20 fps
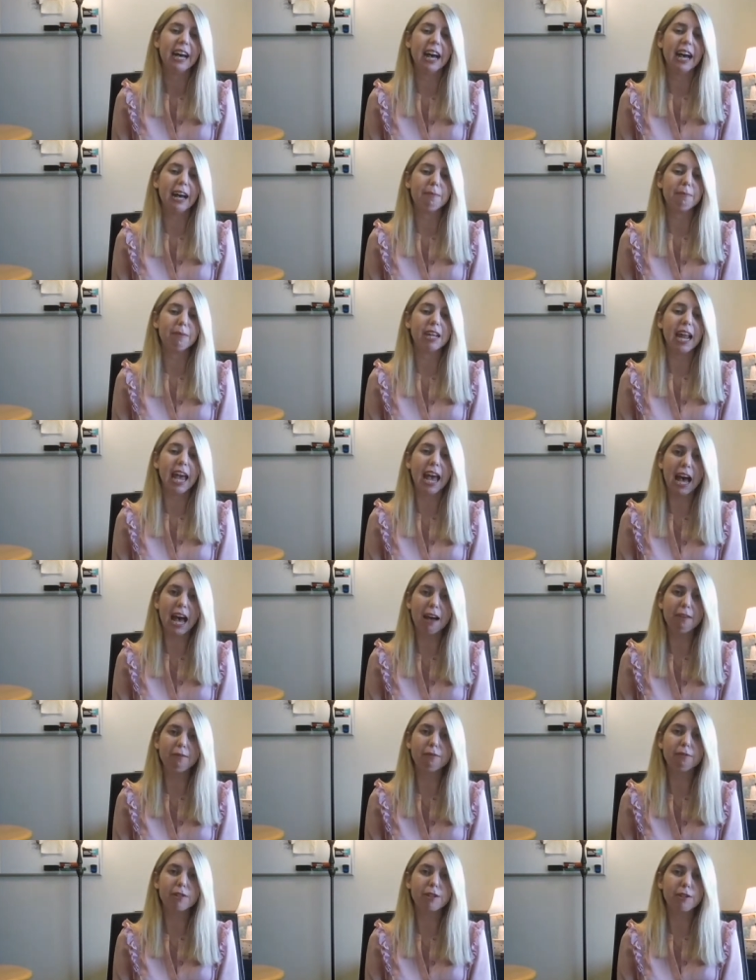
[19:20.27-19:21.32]
uh, that
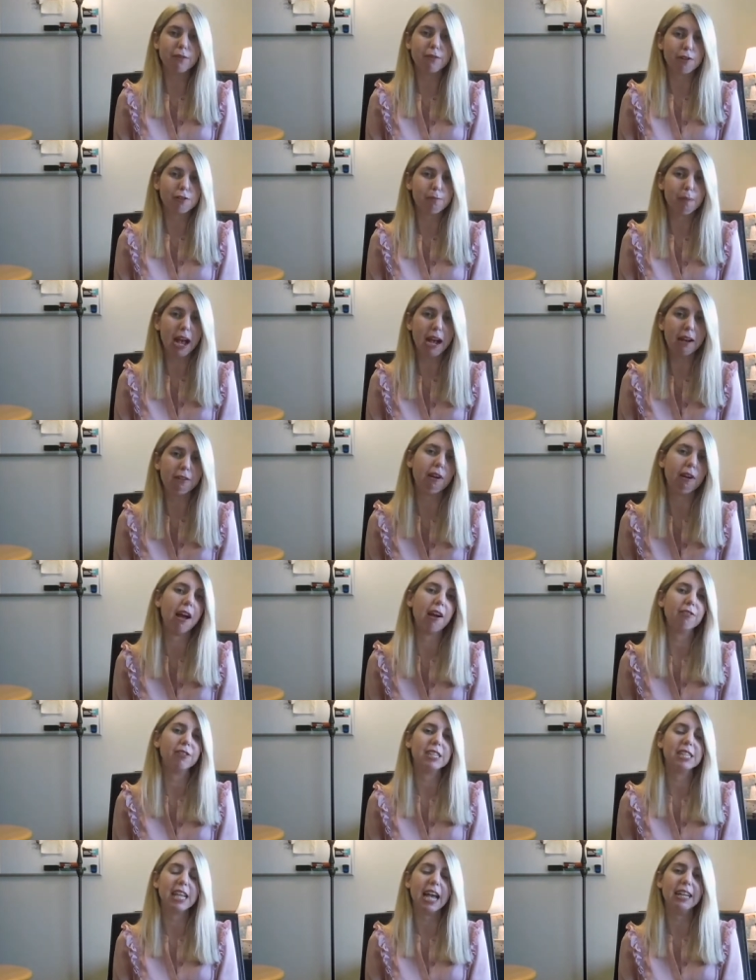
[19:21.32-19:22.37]
have diverse
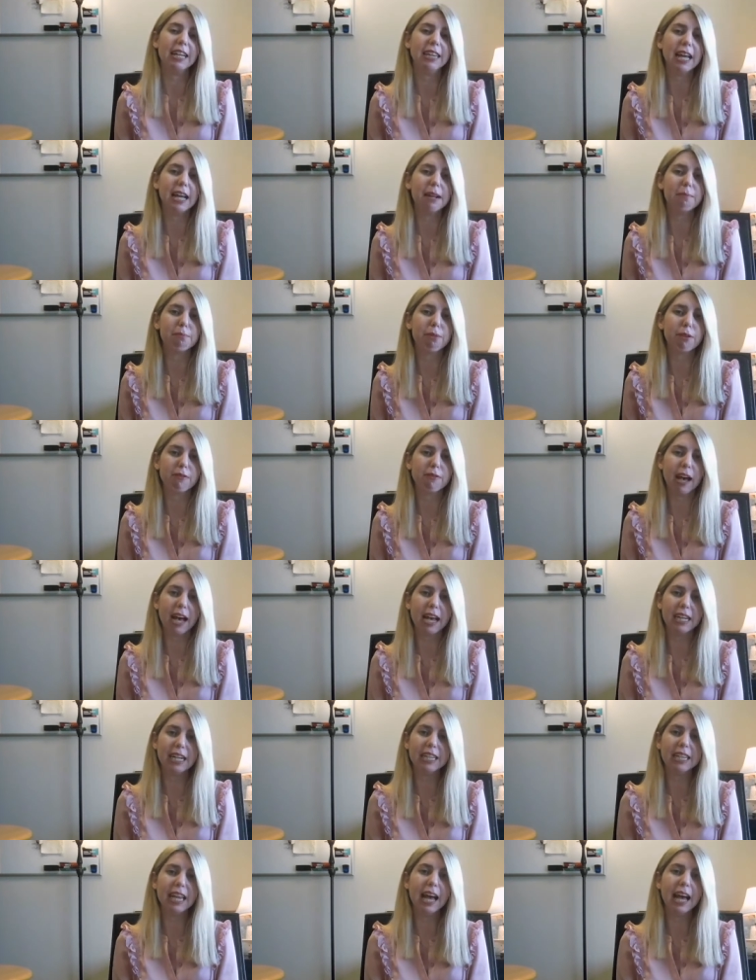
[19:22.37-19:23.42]
backgrounds and then
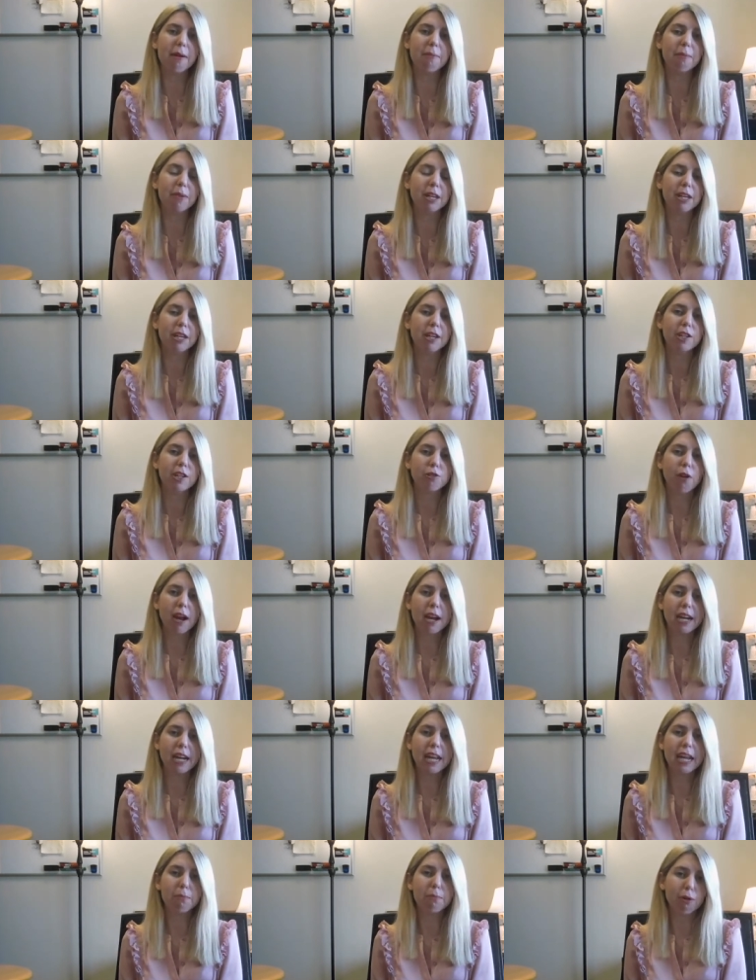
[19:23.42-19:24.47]
providing them
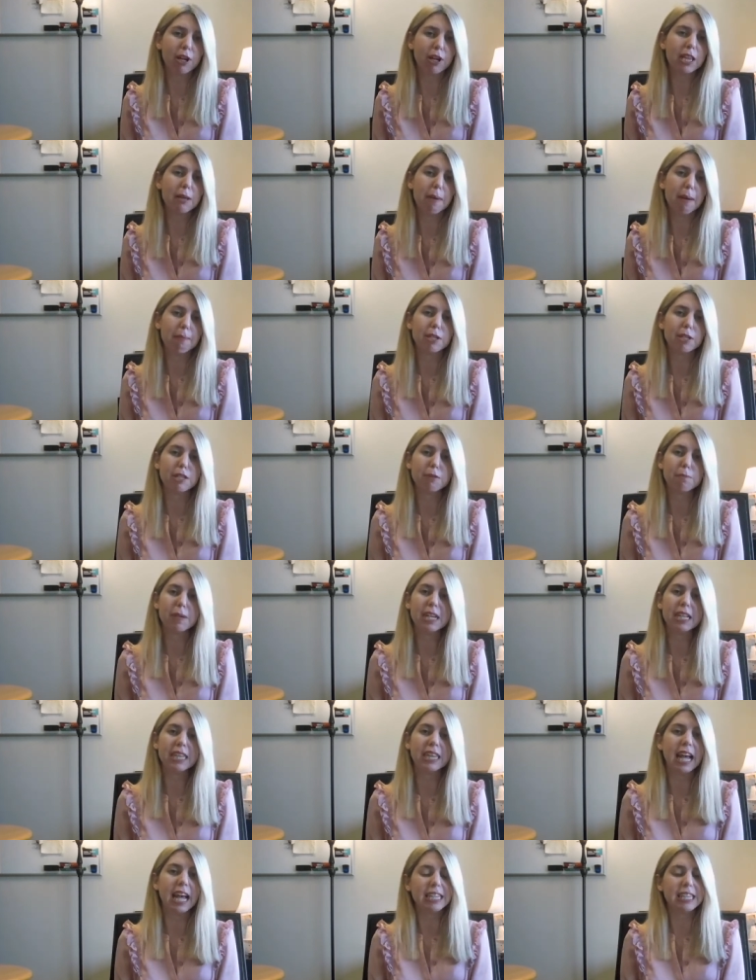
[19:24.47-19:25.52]
training and bringing them up to
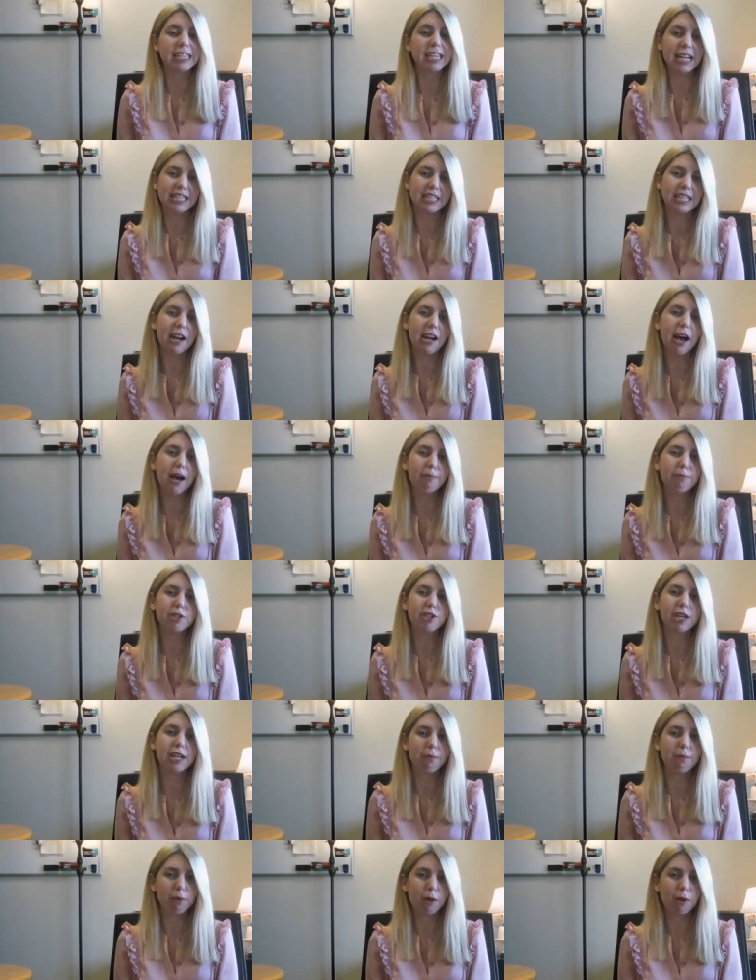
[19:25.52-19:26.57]
speed. That that's an
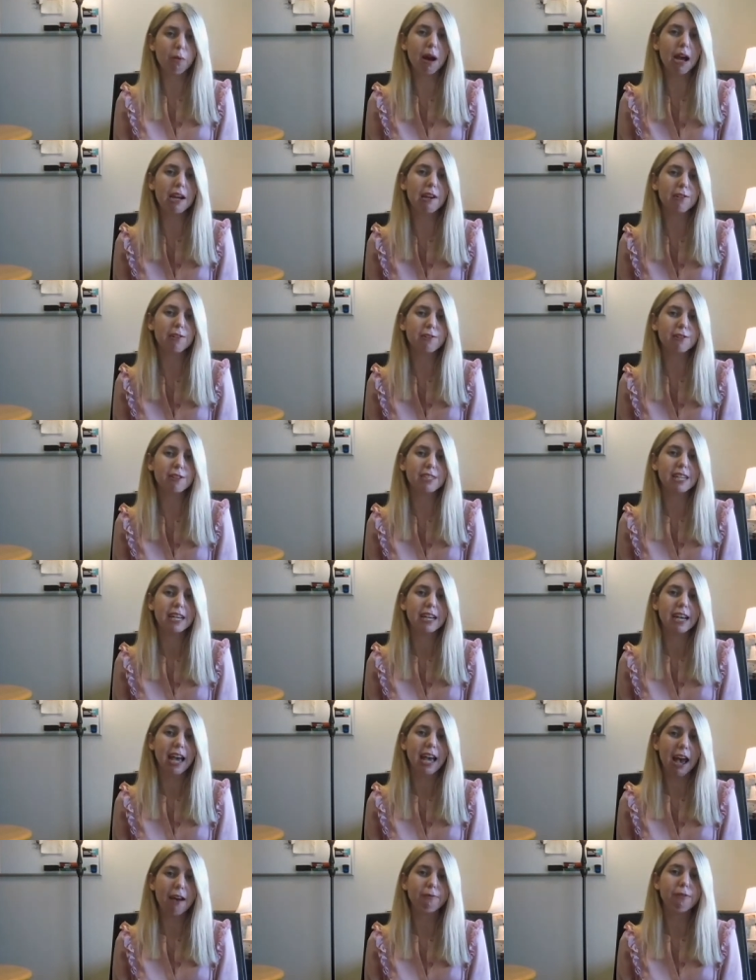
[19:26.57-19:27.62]
option. It requires
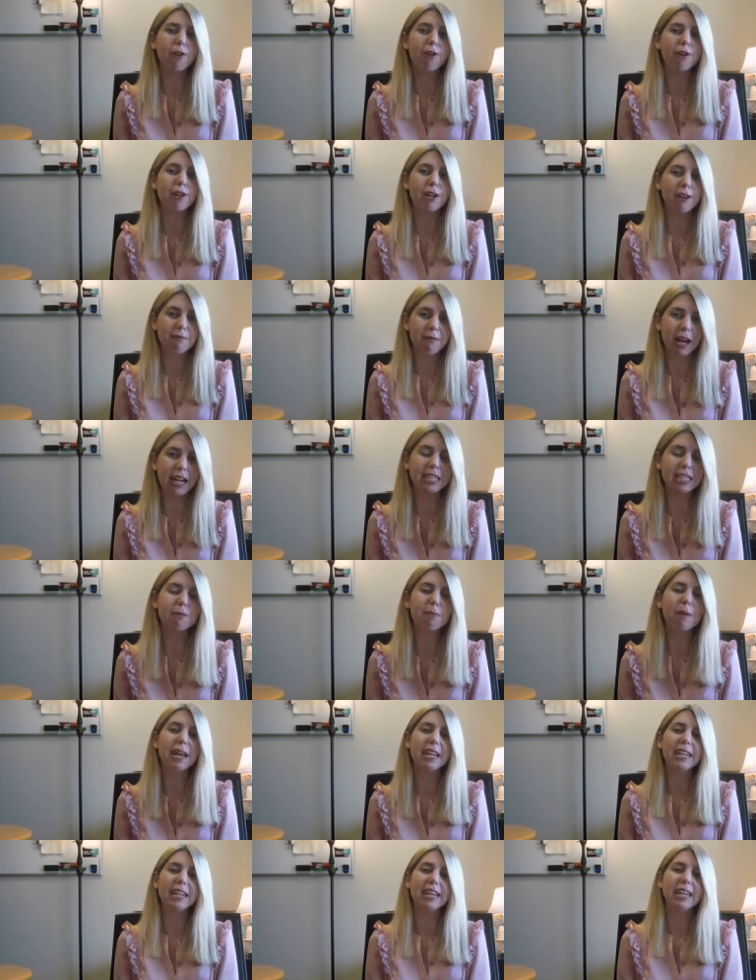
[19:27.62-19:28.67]
effort and
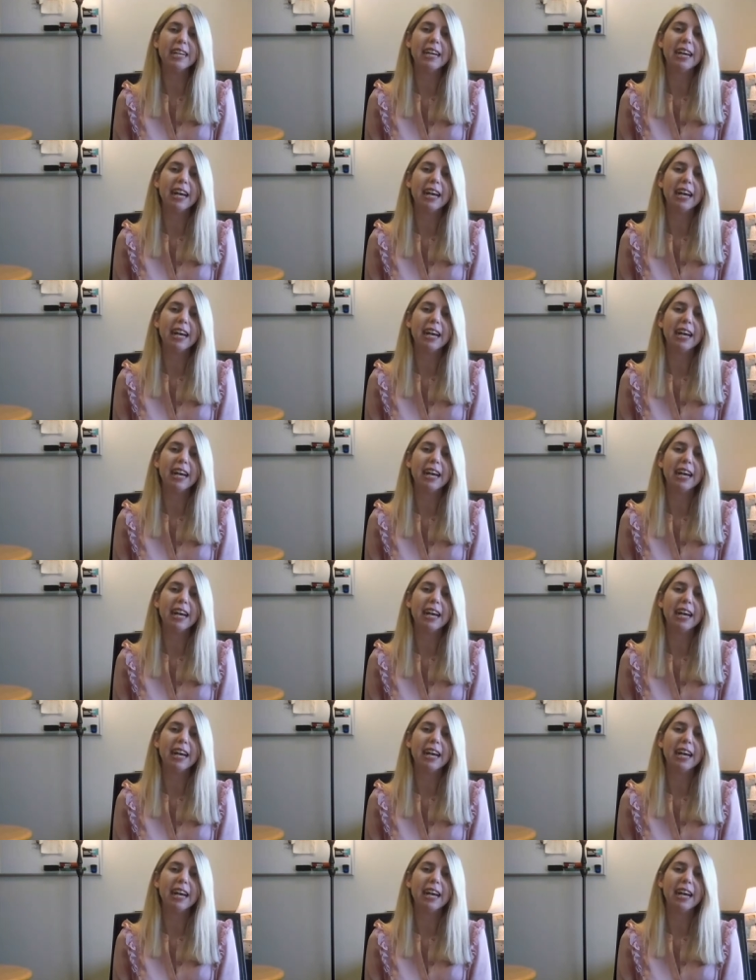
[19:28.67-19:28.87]
investment,